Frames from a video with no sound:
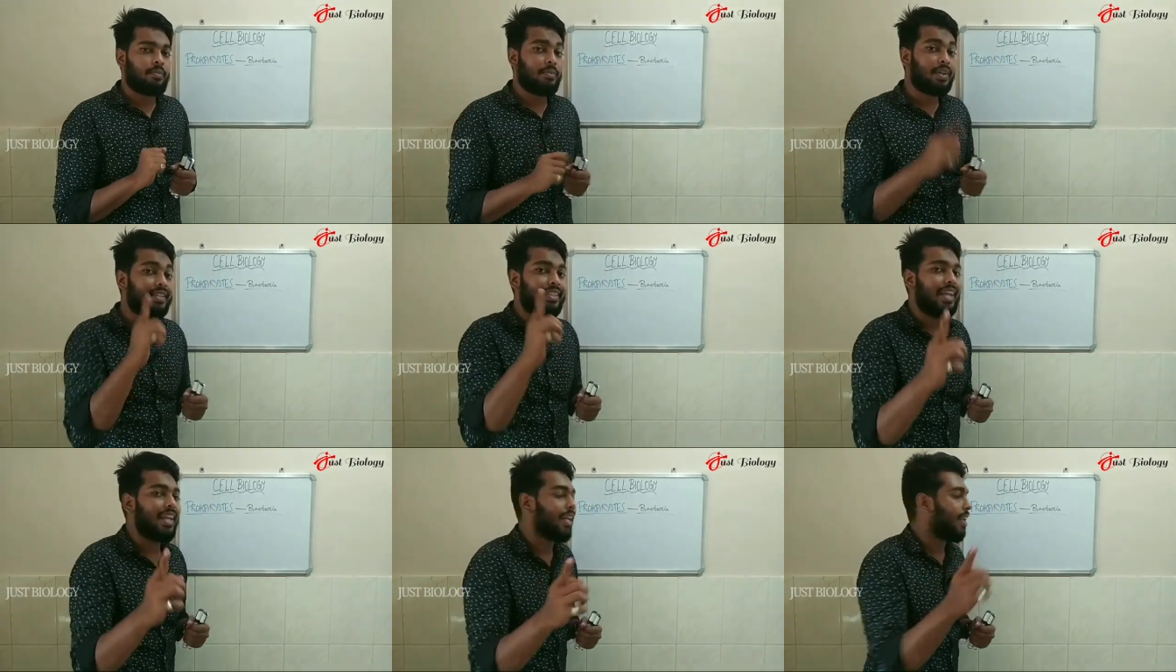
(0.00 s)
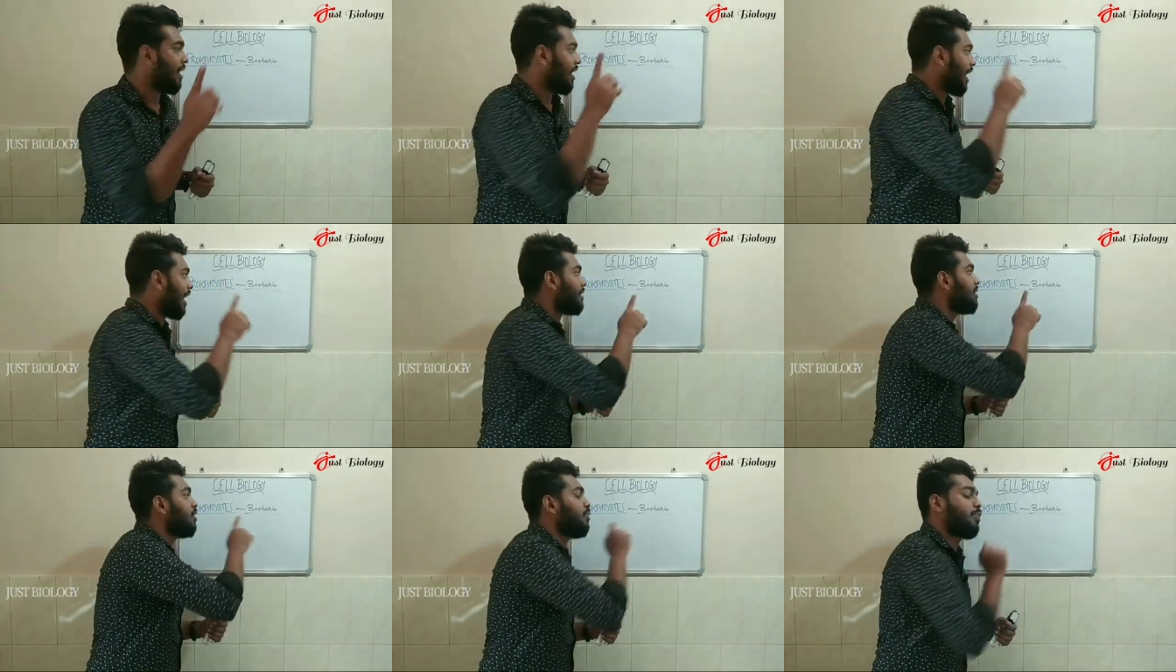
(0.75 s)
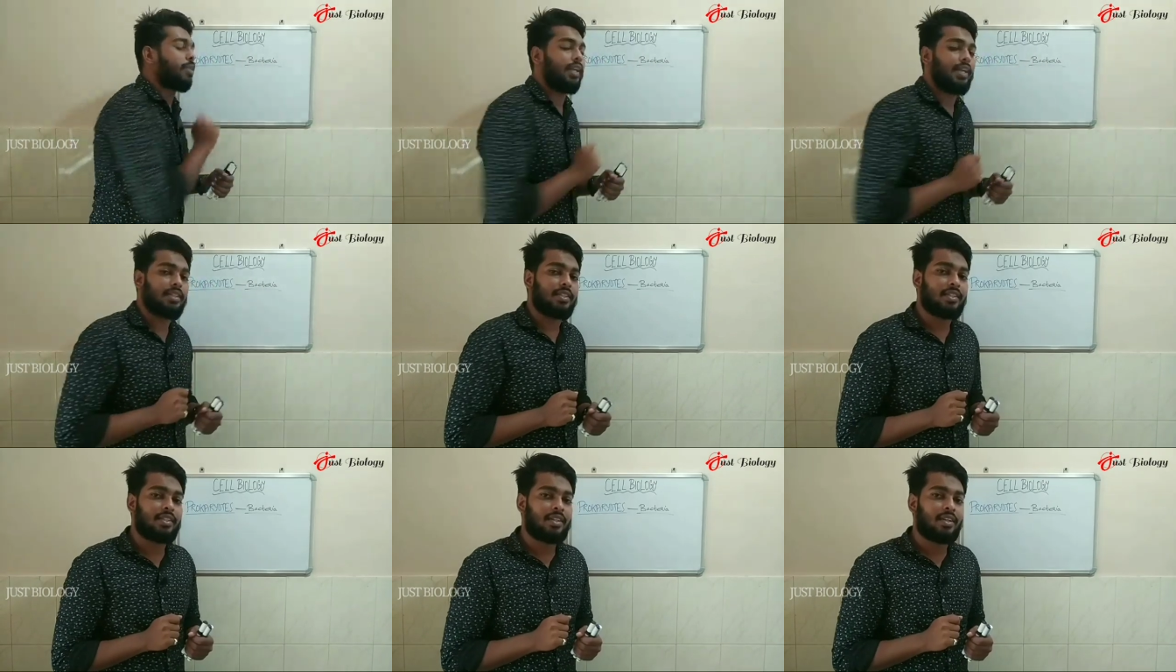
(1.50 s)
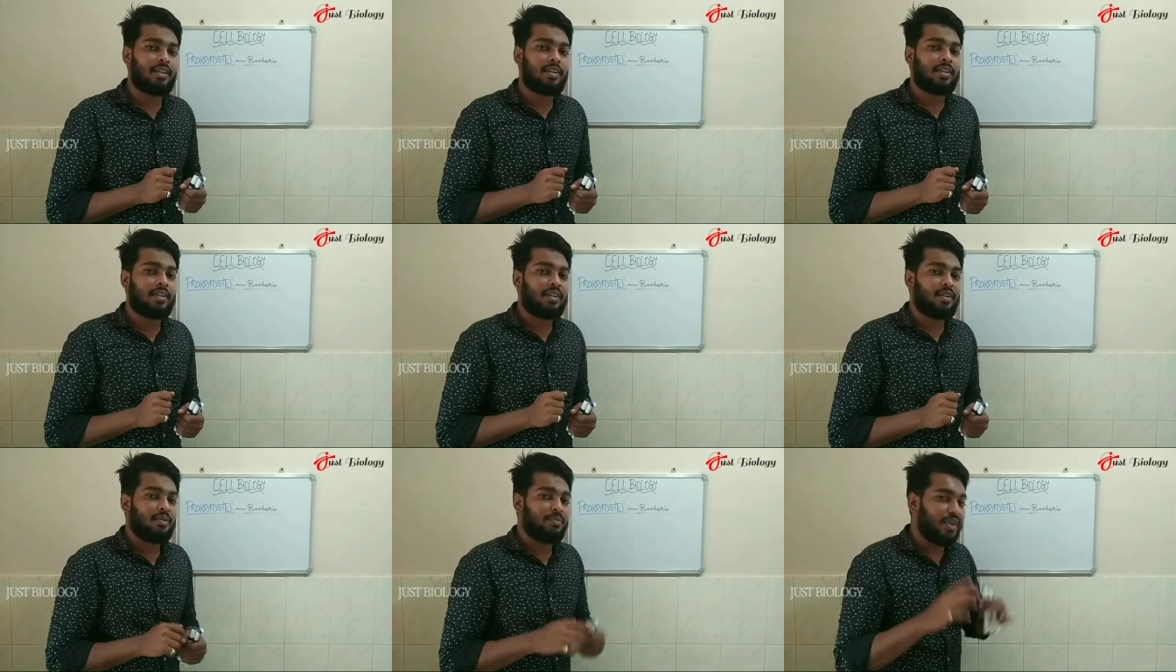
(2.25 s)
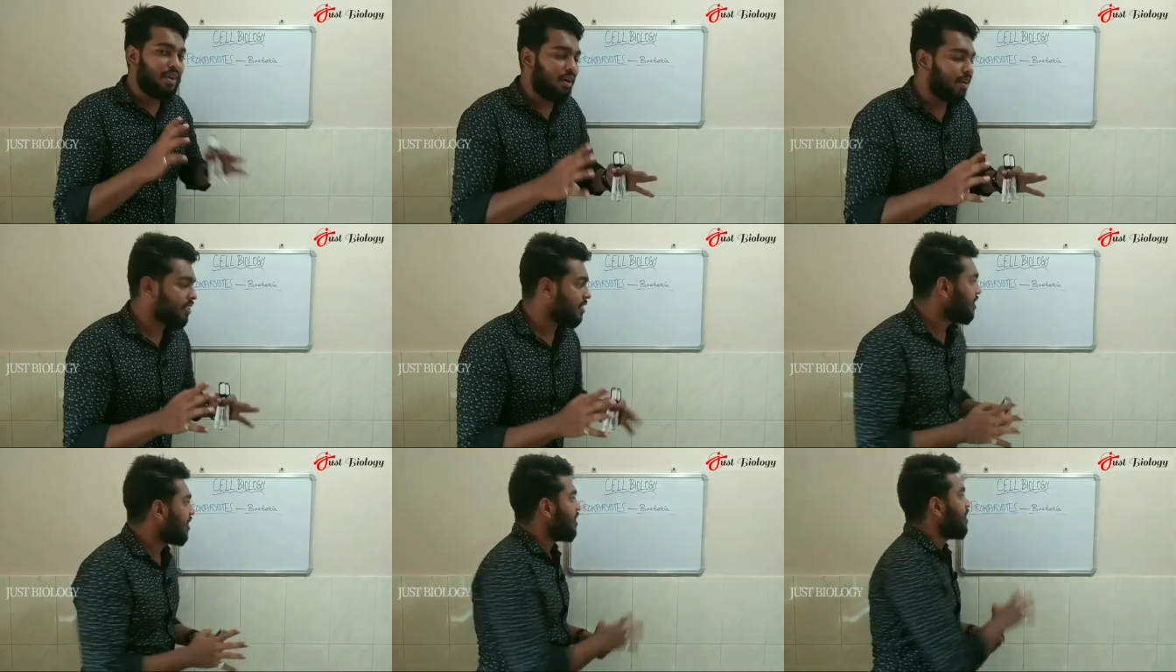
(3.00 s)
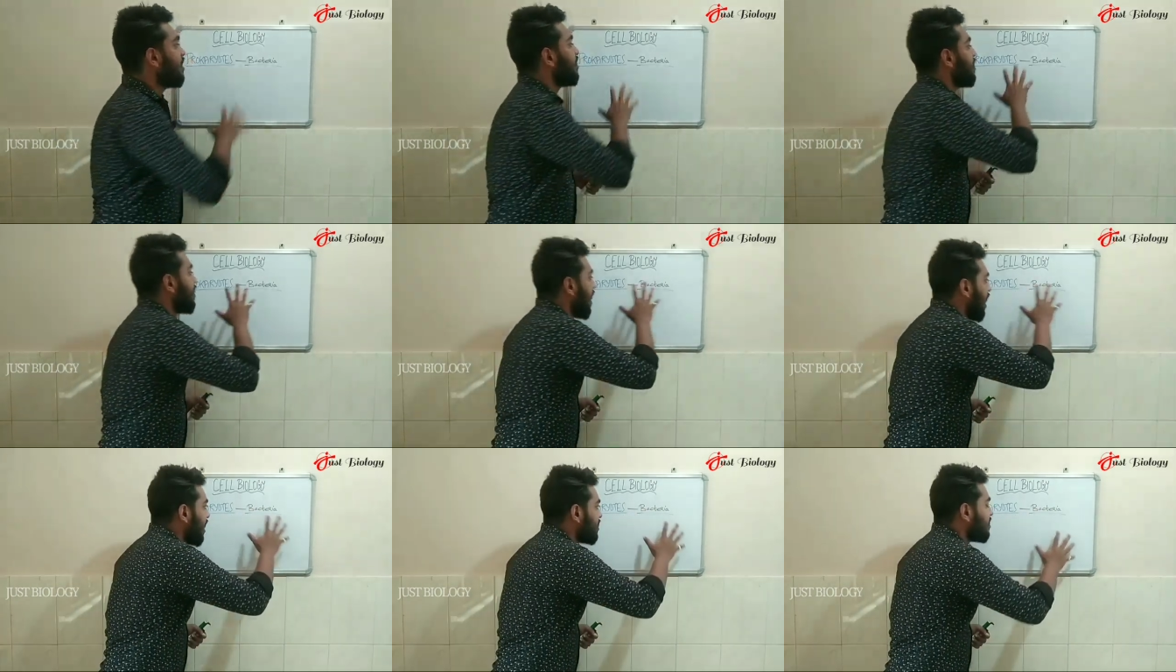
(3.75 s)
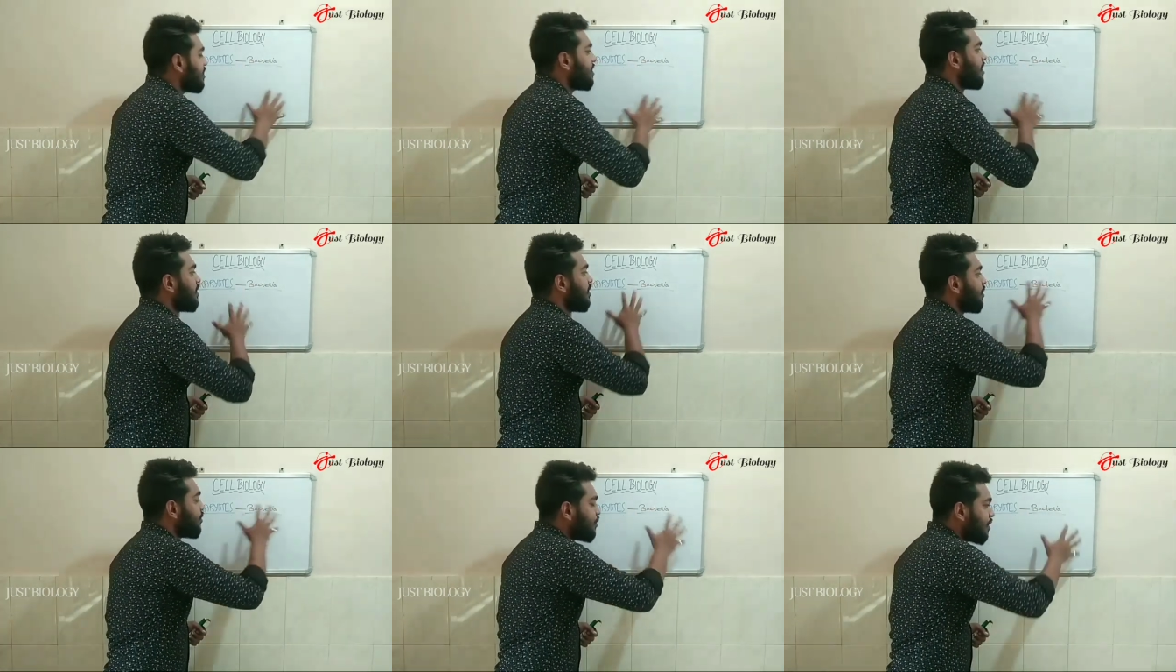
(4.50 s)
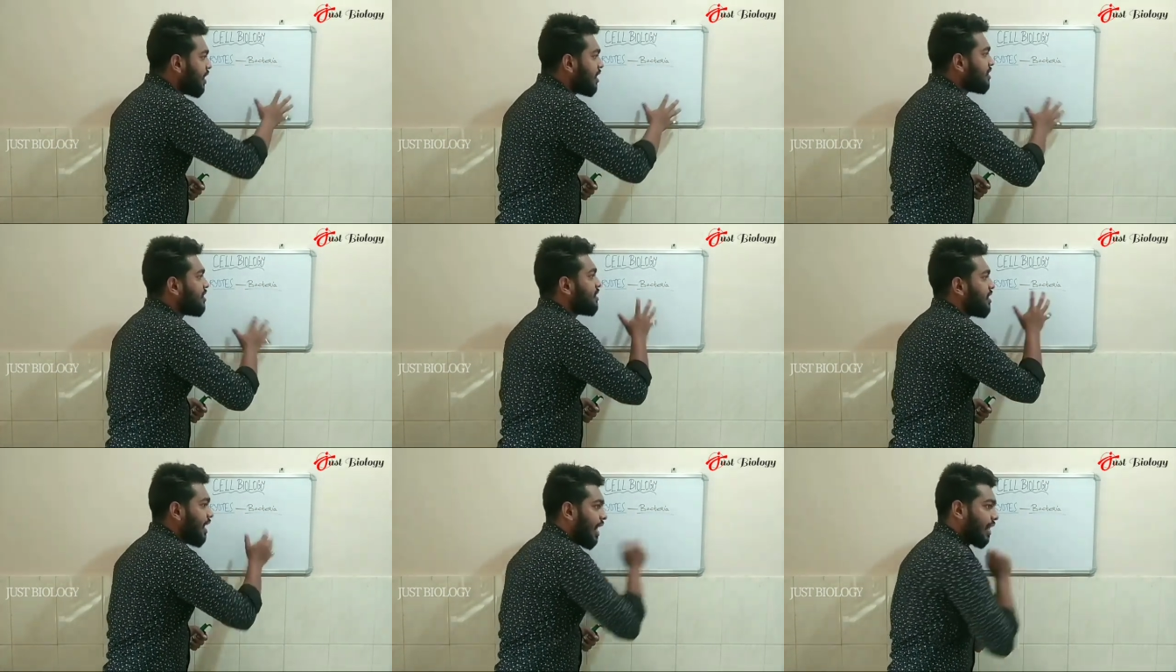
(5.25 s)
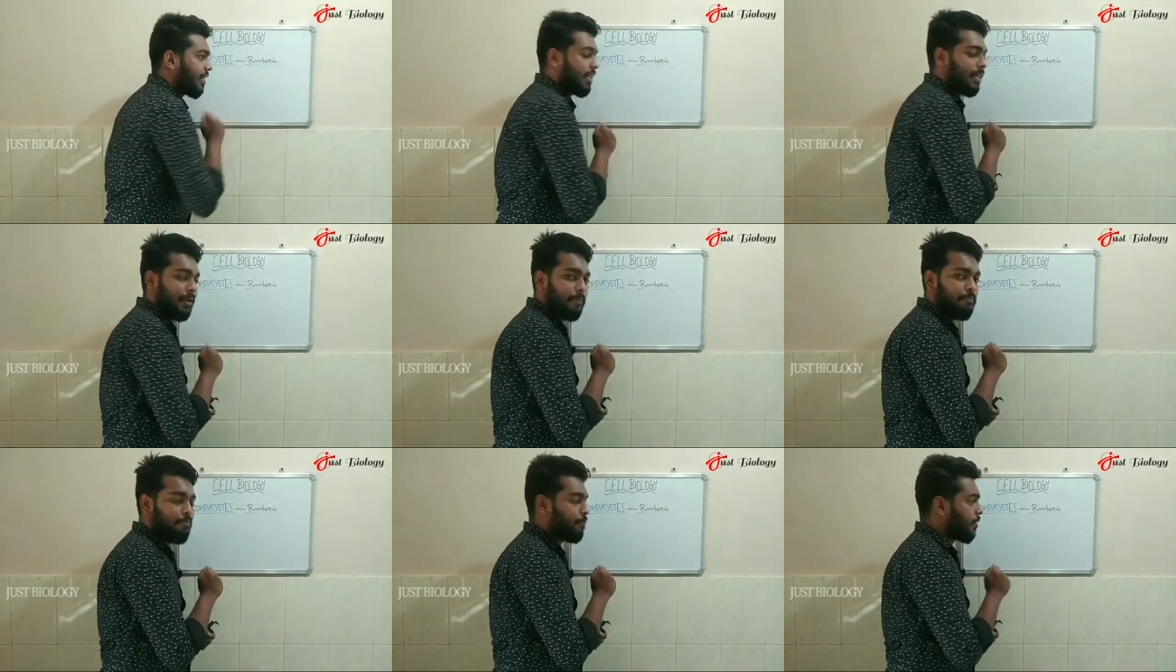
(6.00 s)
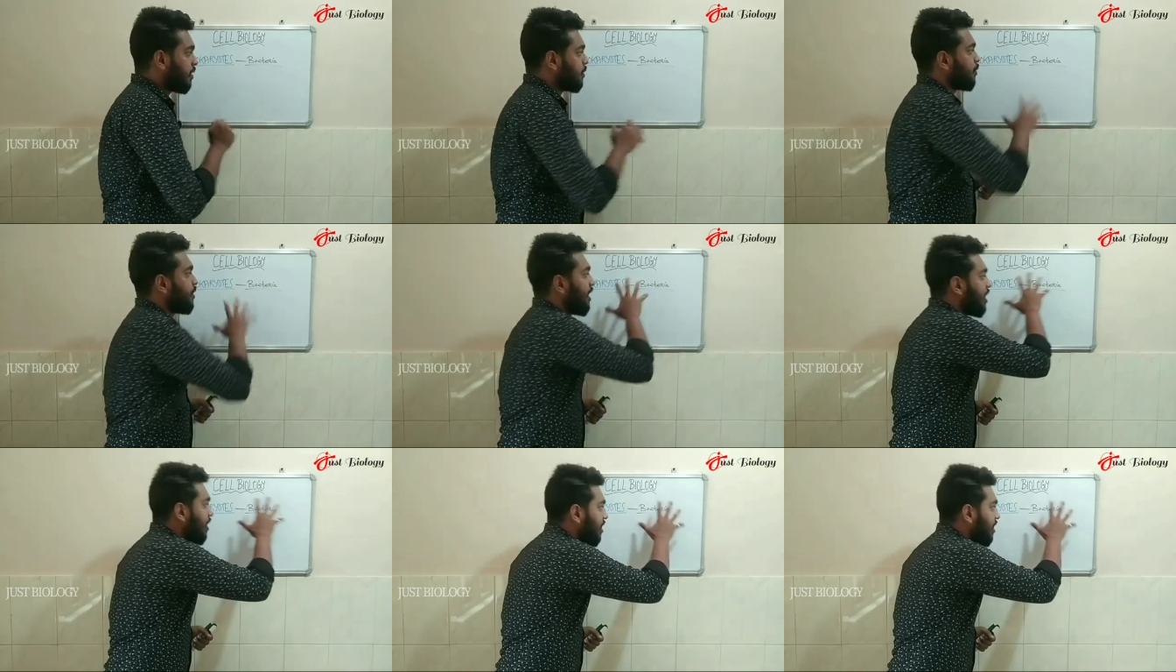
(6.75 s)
But they lack the nucleus, because as the nucleus is lacking, so they